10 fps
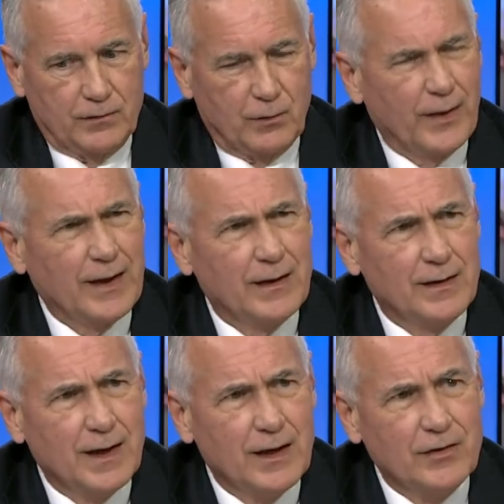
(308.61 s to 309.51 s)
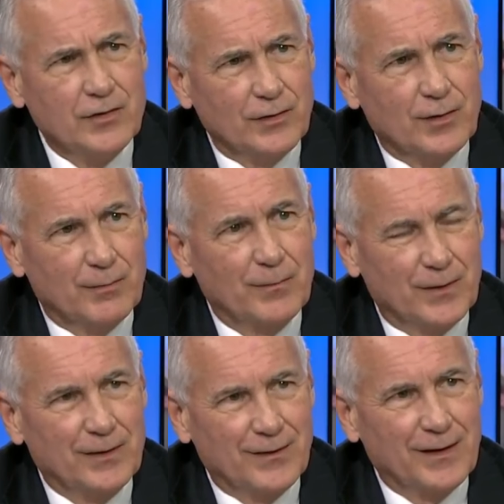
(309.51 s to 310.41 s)
they can nudge
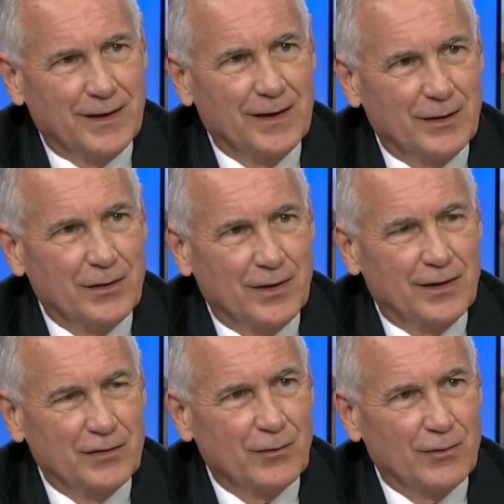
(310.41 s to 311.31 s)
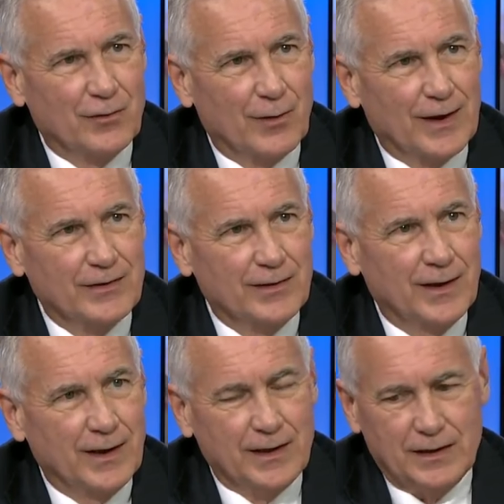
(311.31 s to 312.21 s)
in a certain direction.
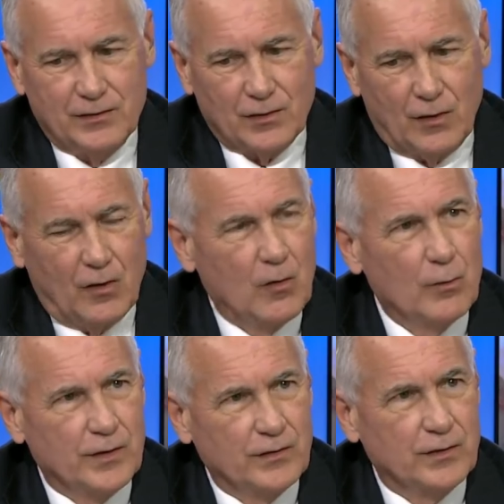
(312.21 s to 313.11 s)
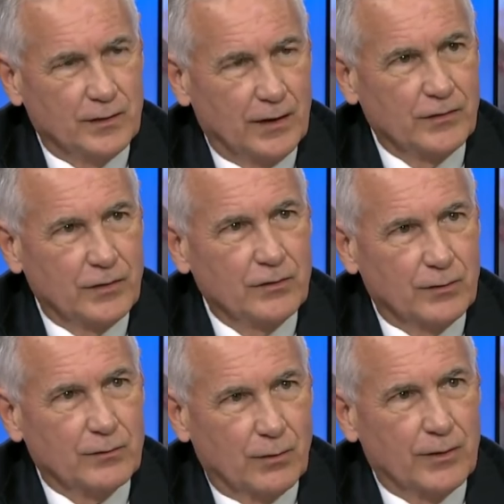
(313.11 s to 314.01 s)
He has always nudged
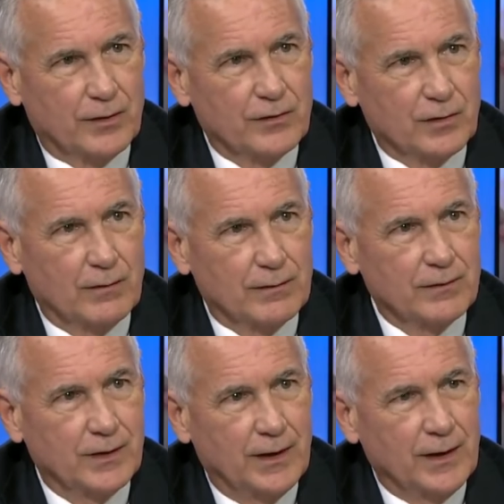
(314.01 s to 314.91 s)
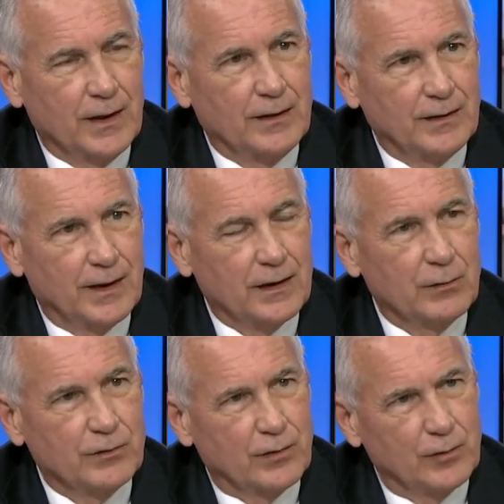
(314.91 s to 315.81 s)
toward conservatives, and yet it
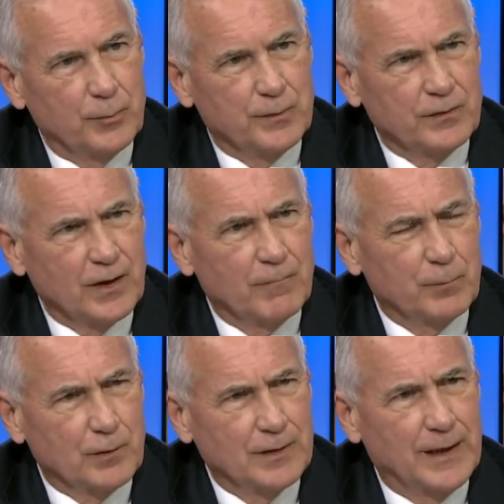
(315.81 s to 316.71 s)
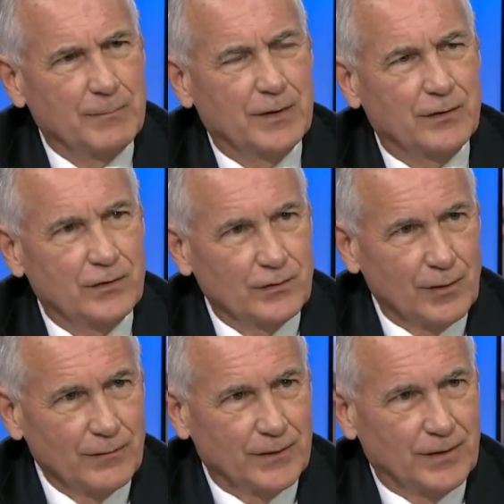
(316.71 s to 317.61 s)
was a group of self-proclaimed
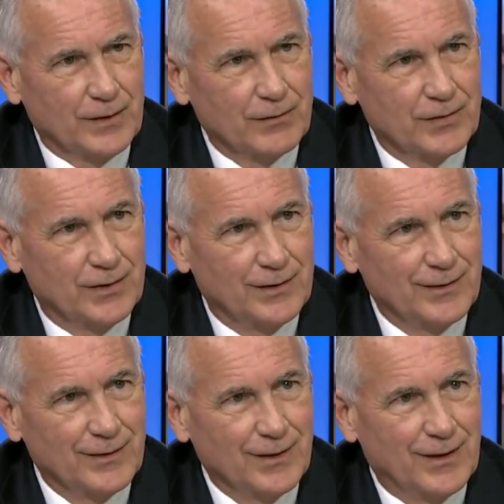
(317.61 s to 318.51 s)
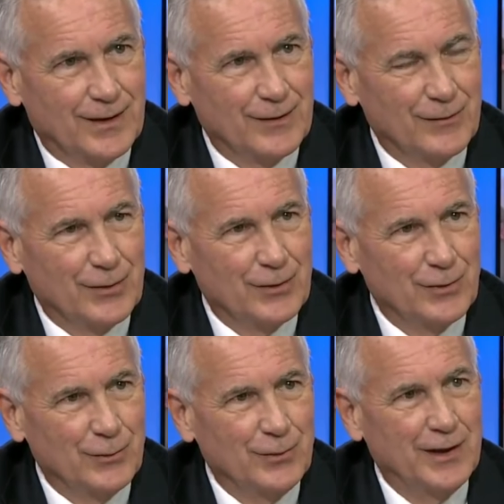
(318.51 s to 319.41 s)
conservatives
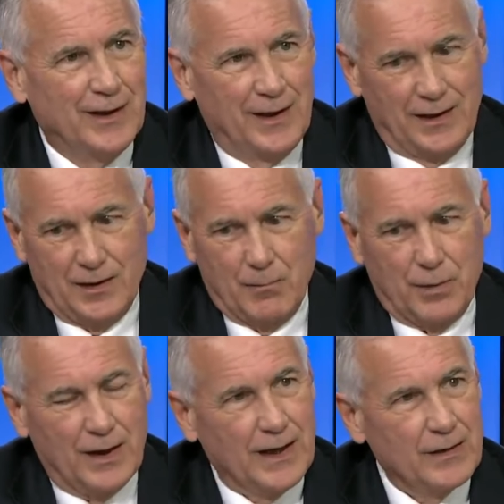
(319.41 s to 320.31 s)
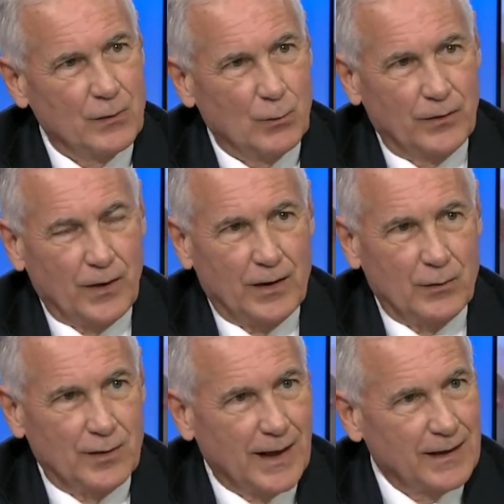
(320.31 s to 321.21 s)
who combined with a
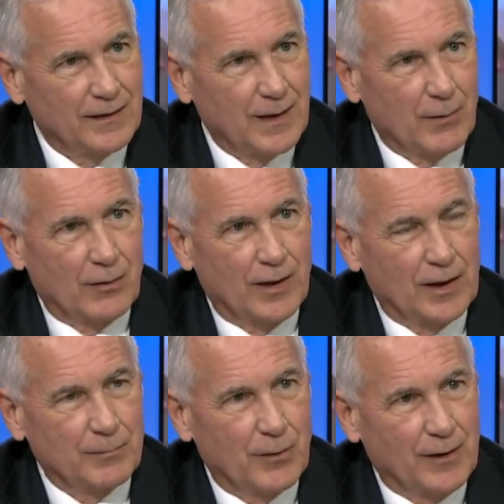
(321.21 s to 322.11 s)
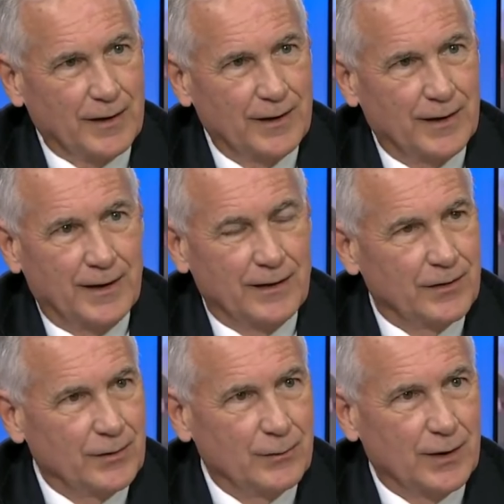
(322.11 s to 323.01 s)
United Democratic Party
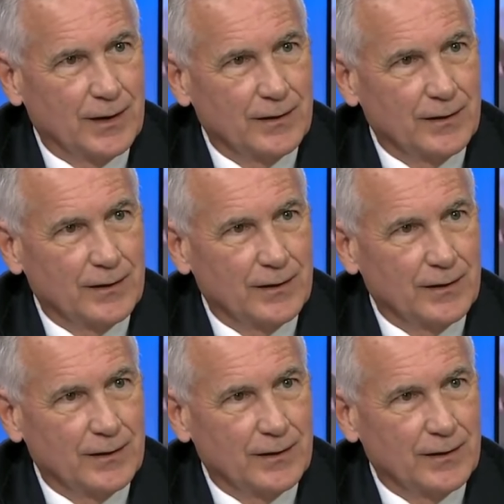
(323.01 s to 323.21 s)
to